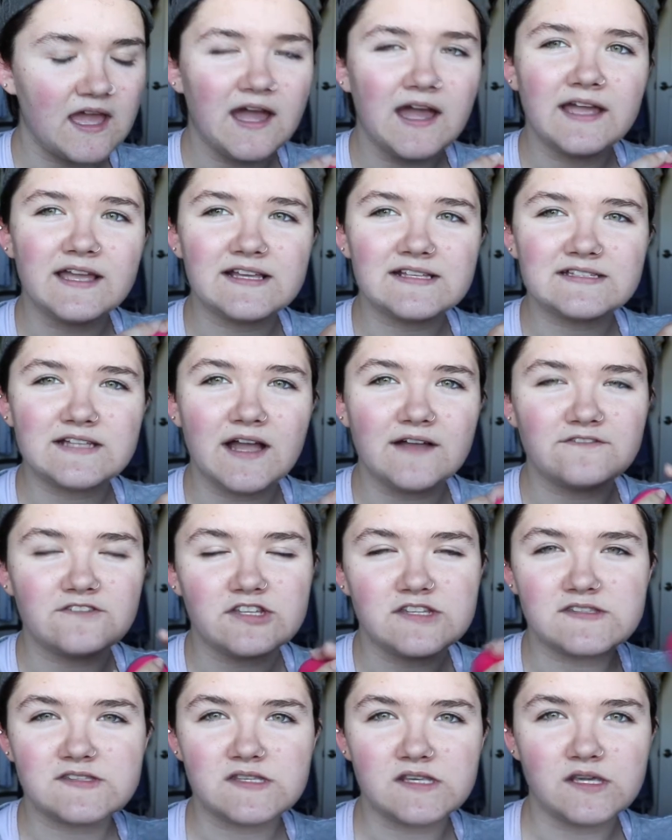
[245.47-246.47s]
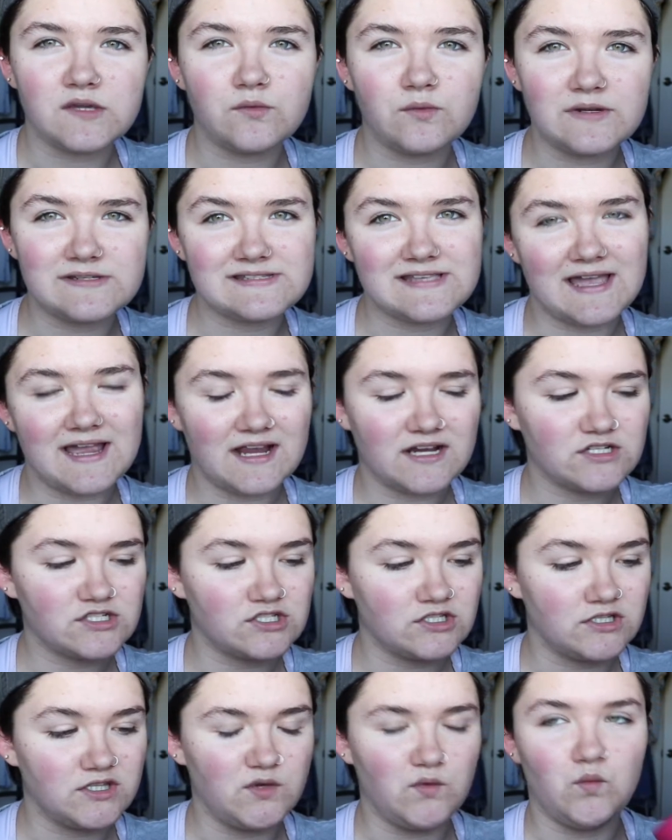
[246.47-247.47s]
I guess I'll have to see when it's
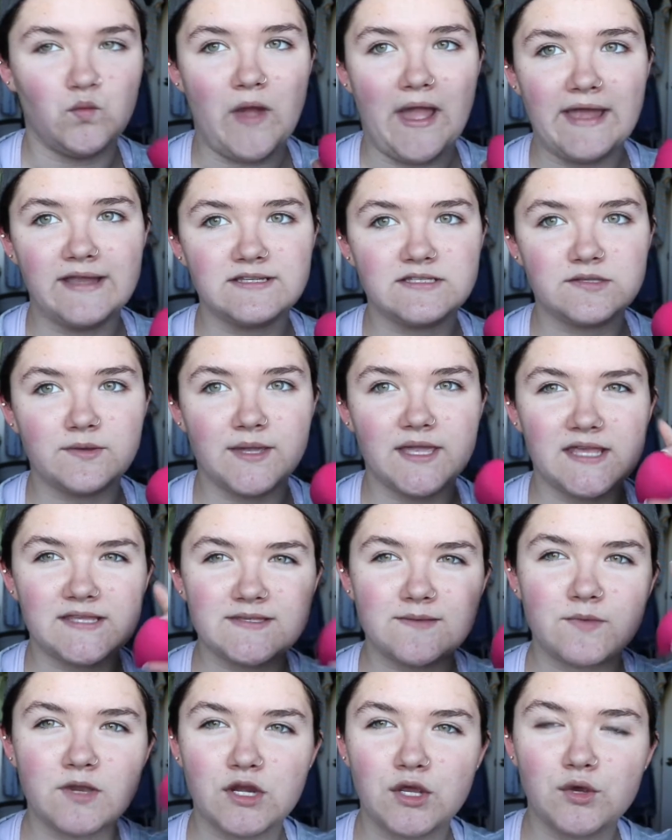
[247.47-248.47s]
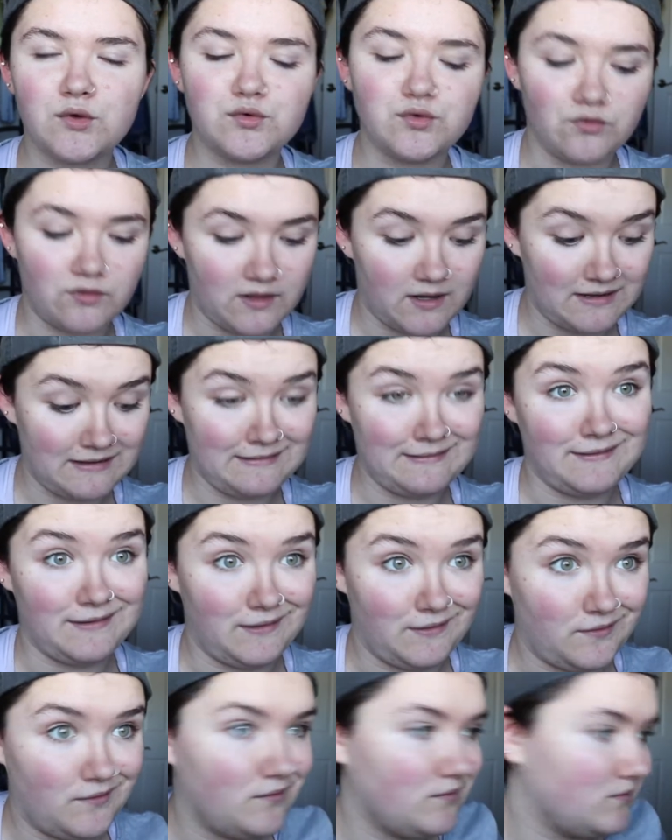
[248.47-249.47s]
actually wet, so I guess I'm gonna go do that
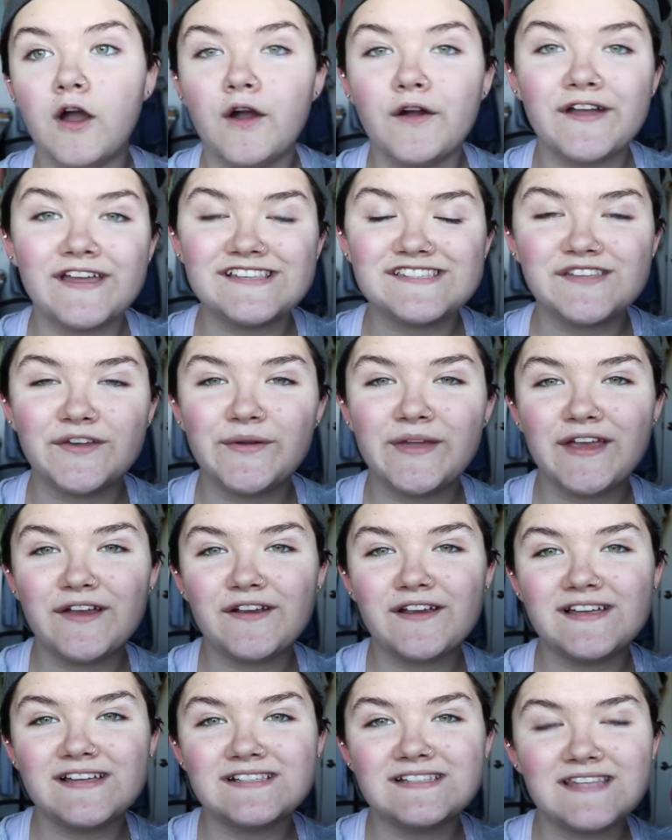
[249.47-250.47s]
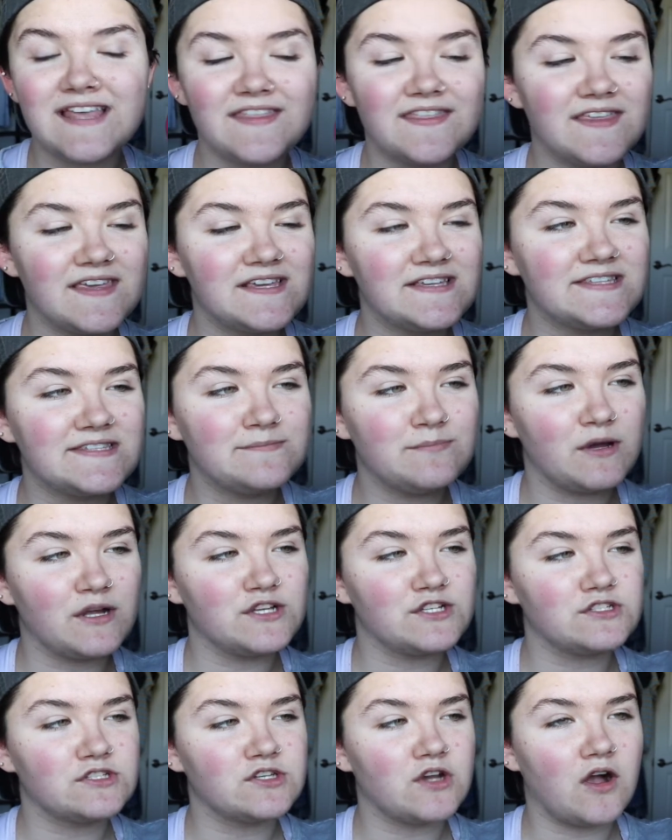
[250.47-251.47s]
now. Okay, so here is the
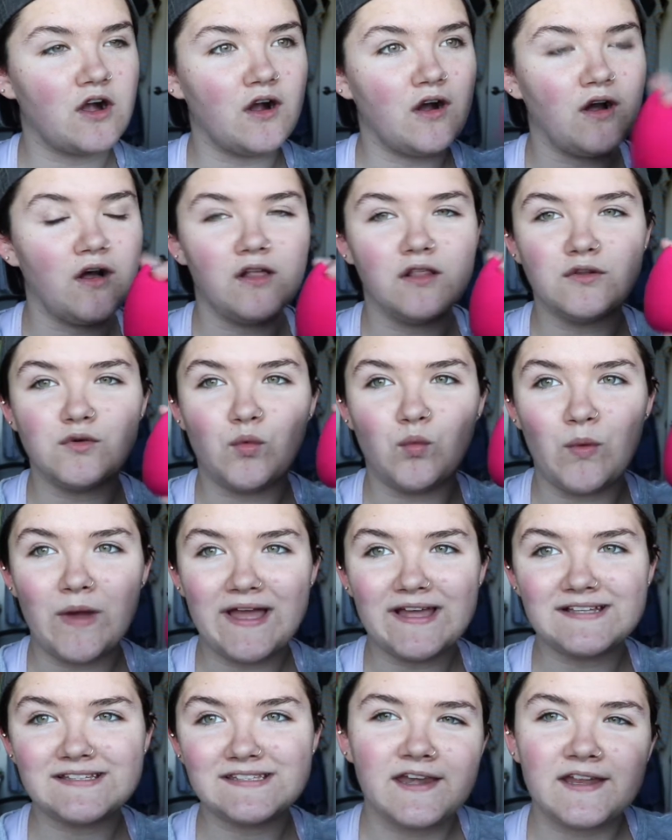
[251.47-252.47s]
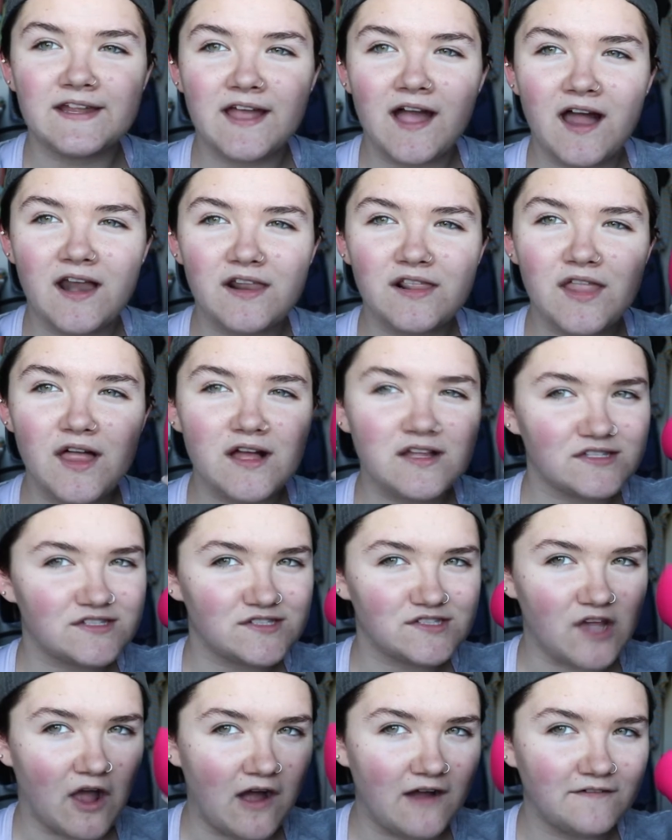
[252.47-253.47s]
sponge all wet. It got a lot
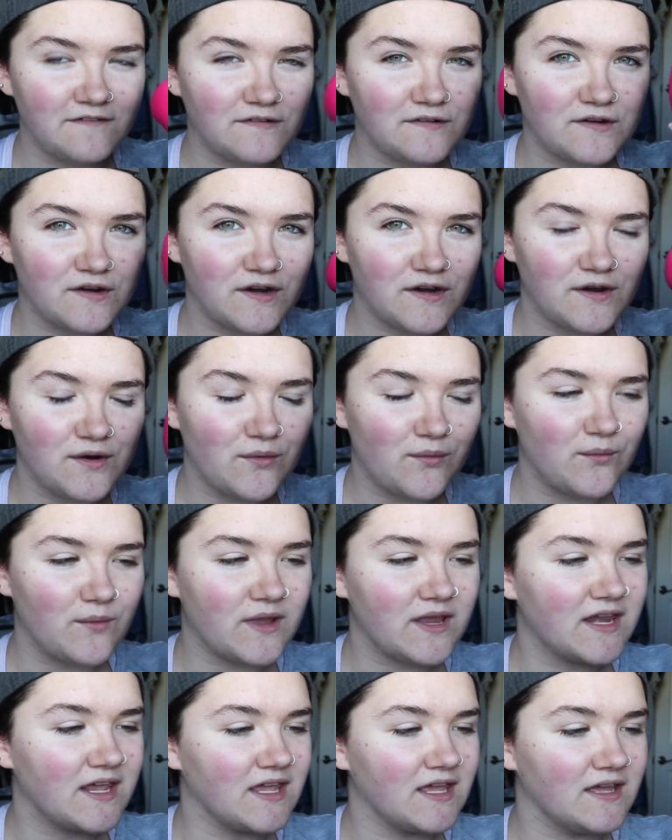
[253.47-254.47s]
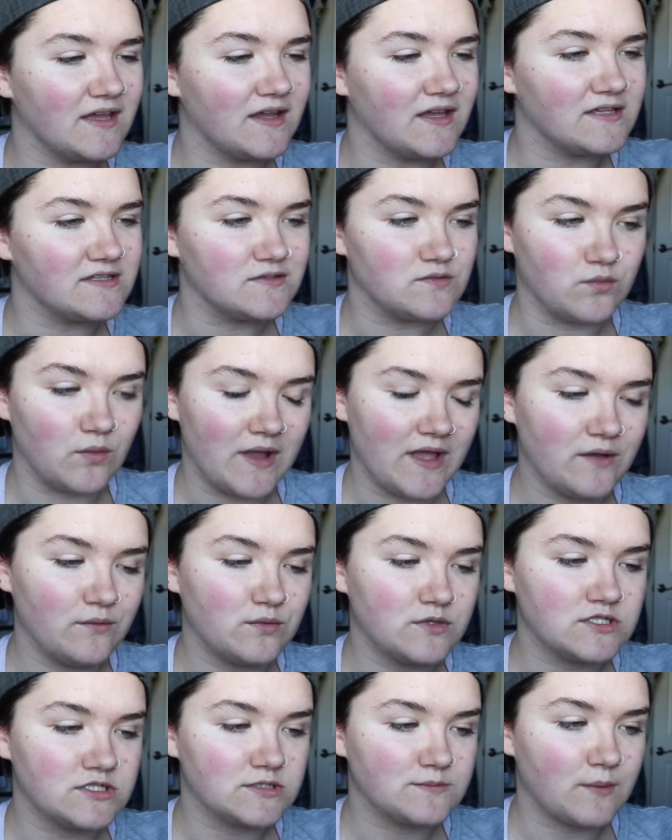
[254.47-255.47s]
softer when it is wet,
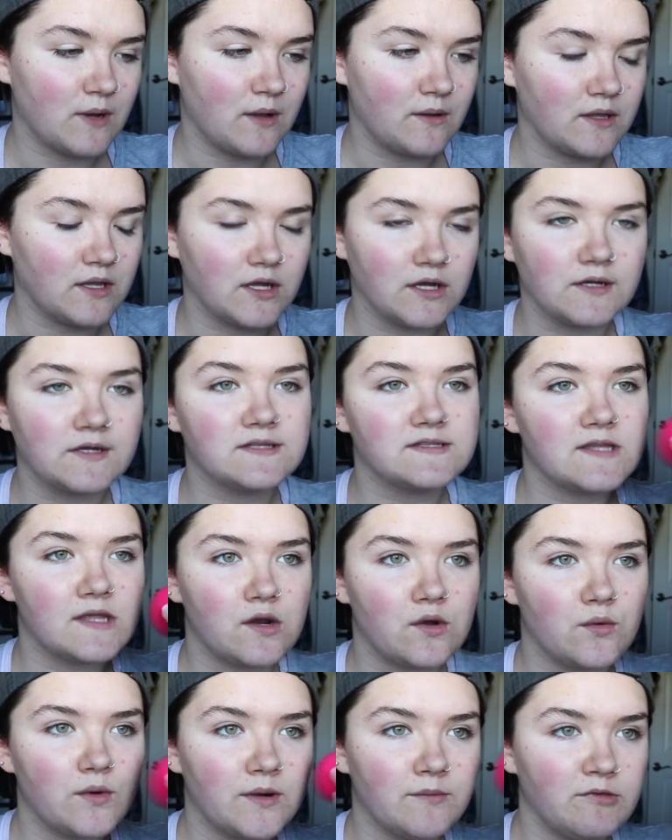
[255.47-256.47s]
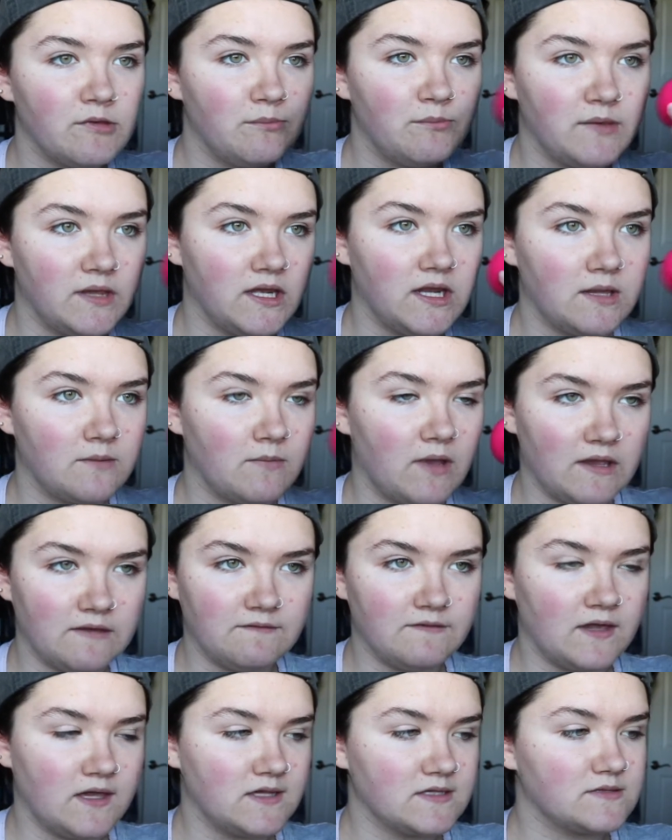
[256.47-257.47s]
which is probably good because I don't want to be beating my
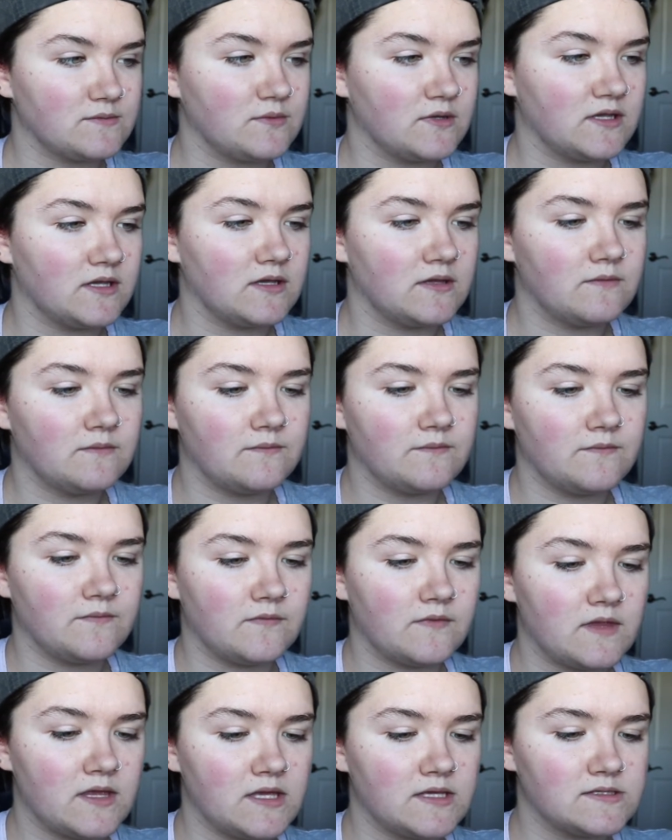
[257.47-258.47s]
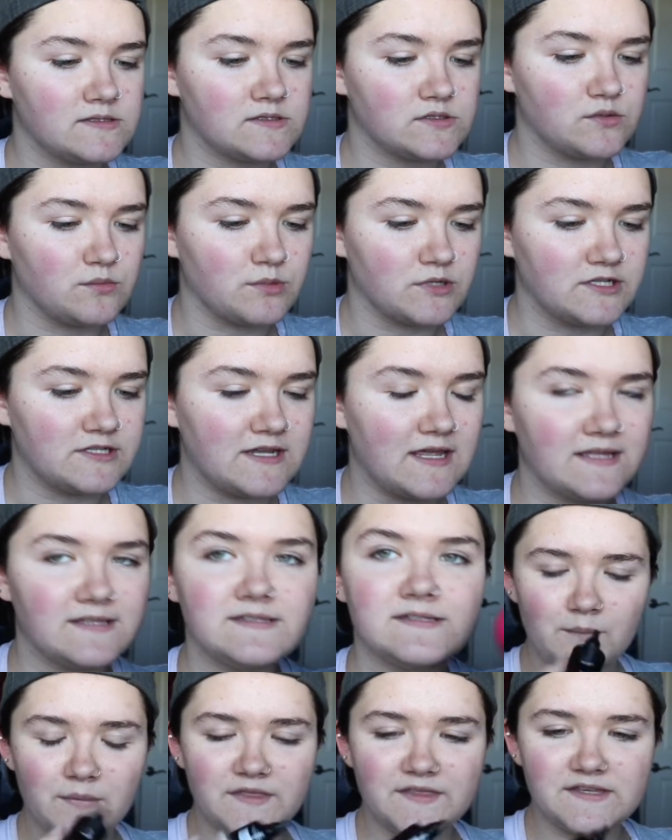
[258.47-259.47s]
face when it is super dense.
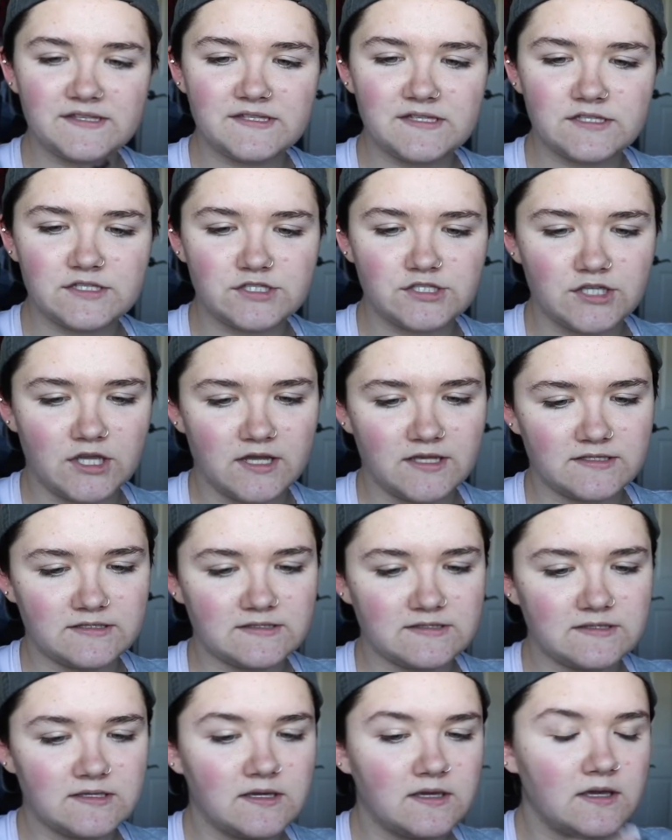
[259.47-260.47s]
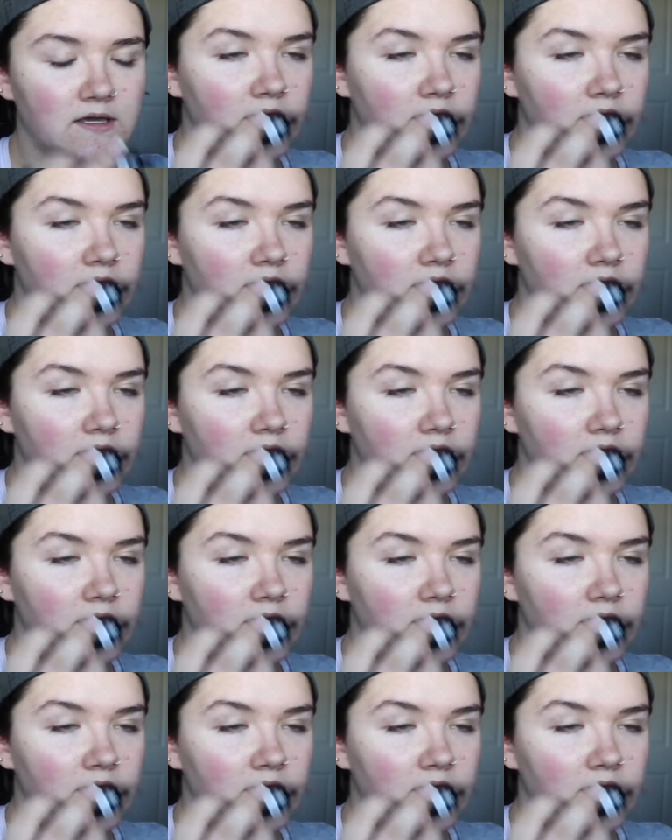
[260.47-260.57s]
But this is just